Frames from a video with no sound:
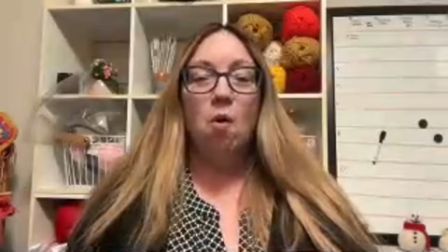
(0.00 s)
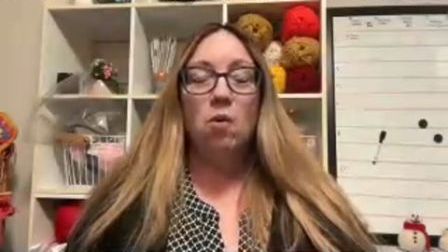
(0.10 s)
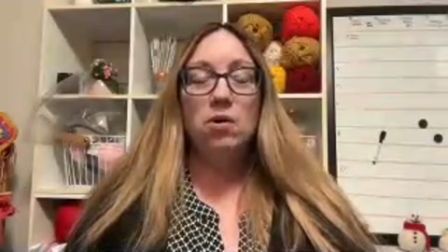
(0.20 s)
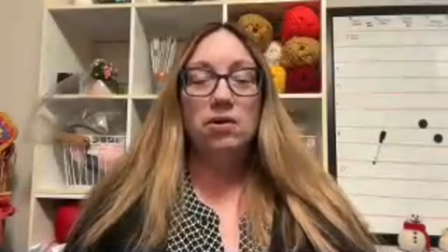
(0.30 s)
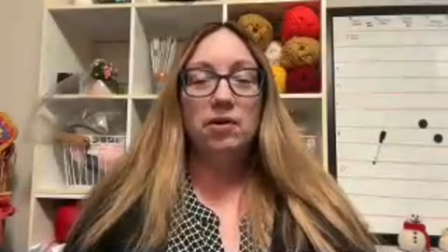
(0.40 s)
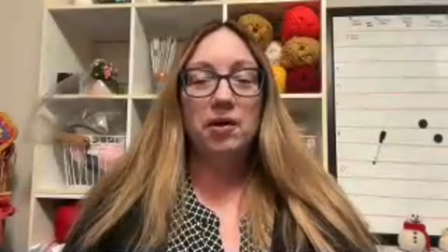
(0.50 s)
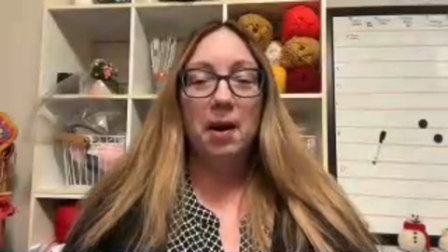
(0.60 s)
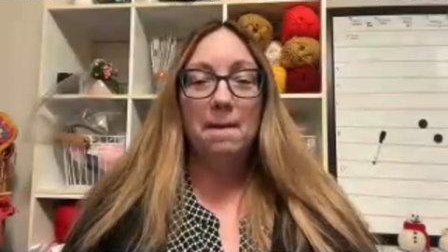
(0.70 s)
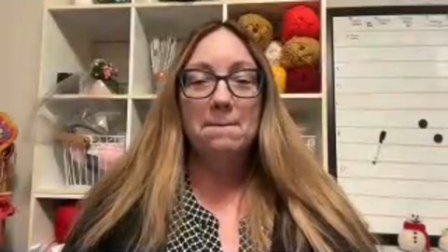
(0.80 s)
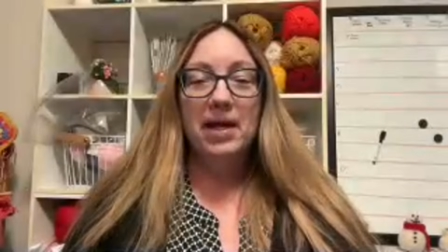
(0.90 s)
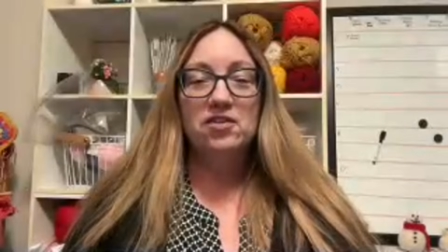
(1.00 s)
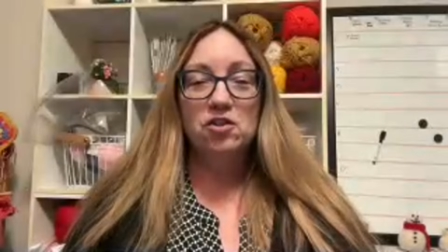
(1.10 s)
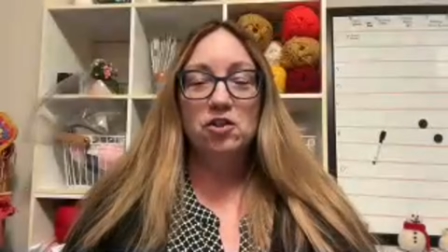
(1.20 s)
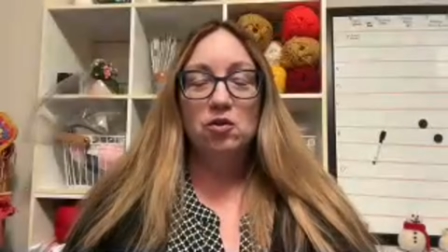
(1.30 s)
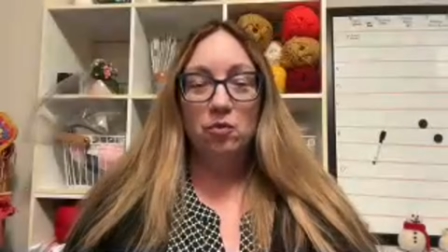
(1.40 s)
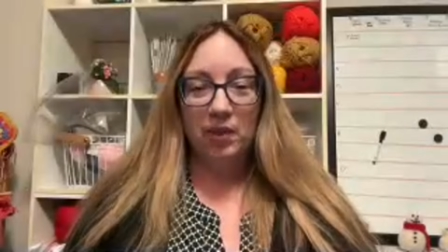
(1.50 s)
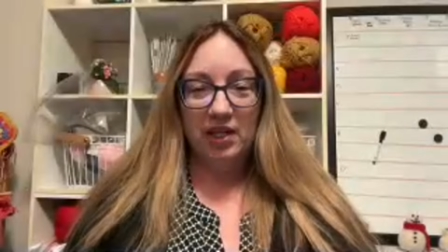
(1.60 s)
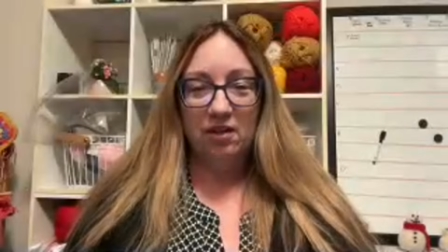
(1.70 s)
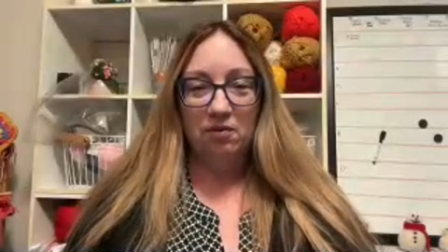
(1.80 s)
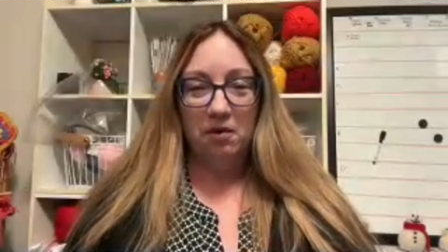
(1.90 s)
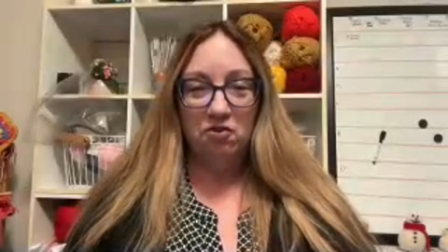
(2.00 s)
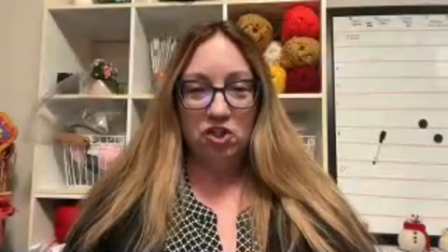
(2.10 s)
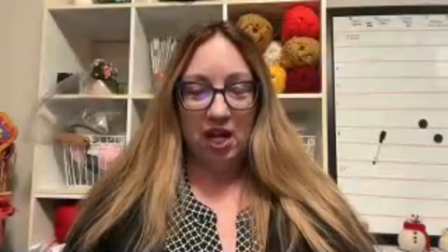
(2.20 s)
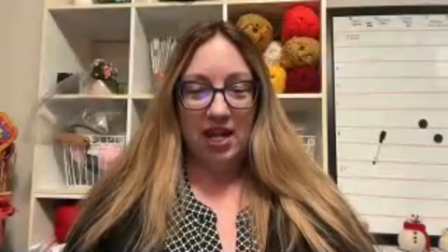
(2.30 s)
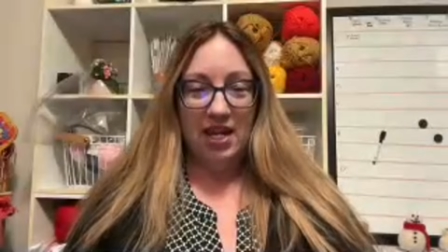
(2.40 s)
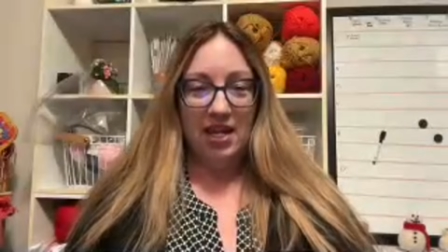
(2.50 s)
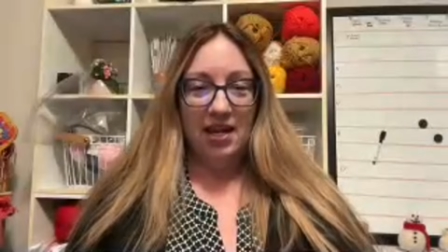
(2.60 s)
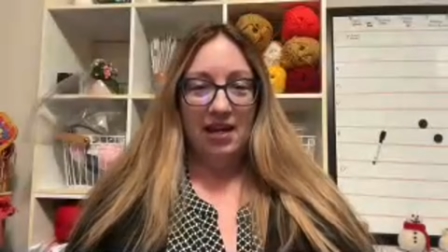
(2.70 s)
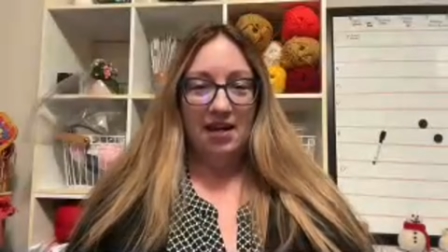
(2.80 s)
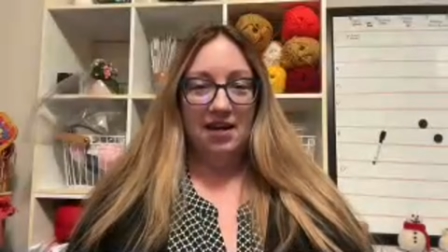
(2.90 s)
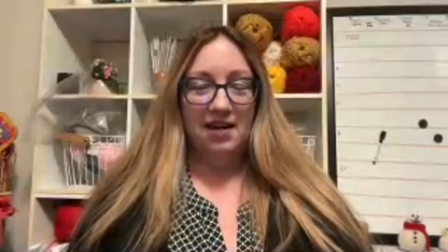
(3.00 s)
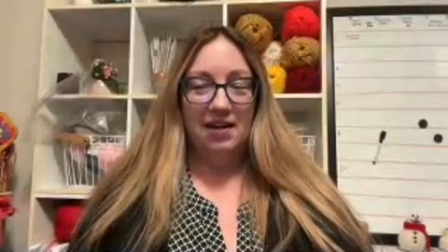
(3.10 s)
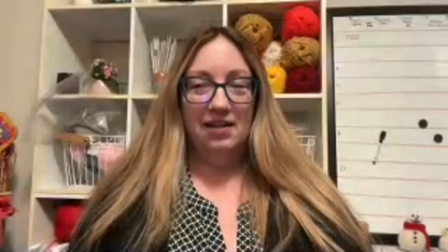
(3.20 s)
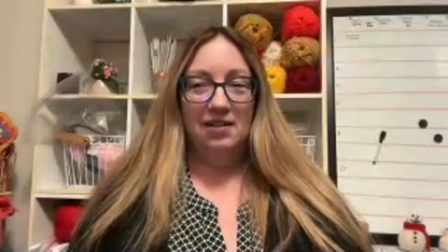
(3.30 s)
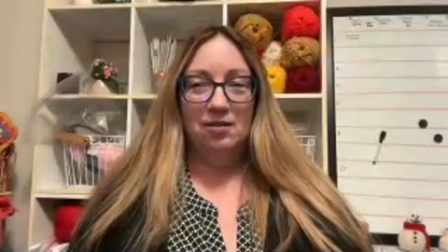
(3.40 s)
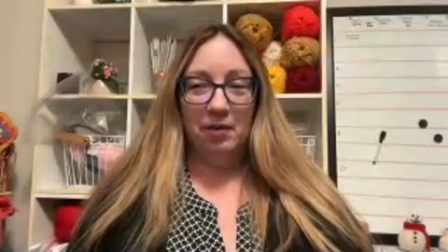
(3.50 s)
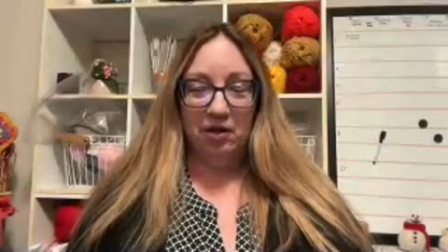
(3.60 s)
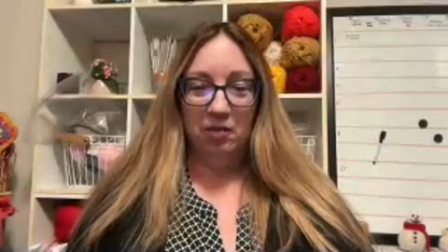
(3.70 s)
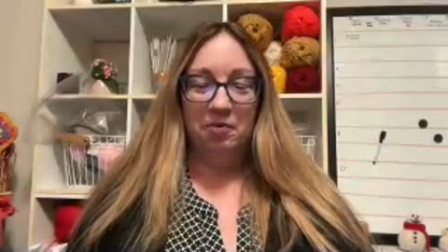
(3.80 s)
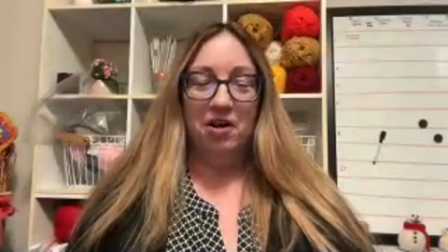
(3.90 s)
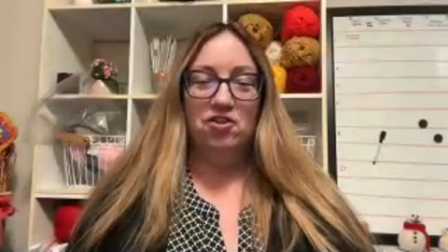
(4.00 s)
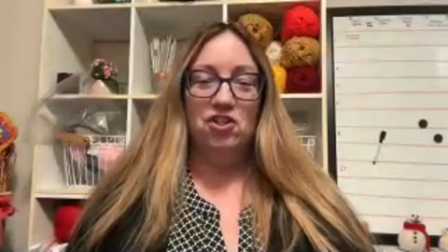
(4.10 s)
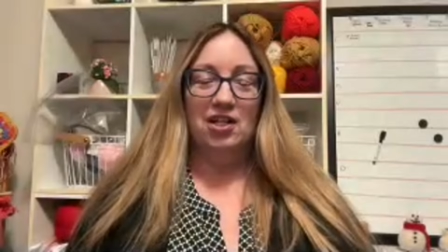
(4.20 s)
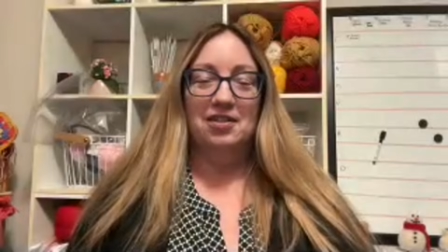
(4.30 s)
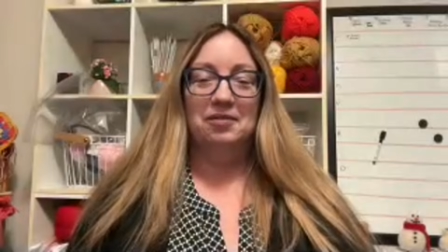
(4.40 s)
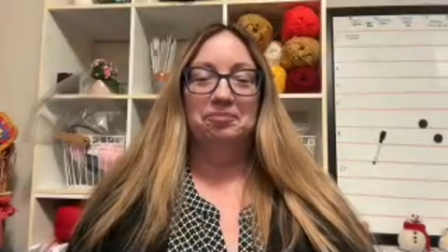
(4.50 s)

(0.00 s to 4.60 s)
or my 2-week crochet sweater project.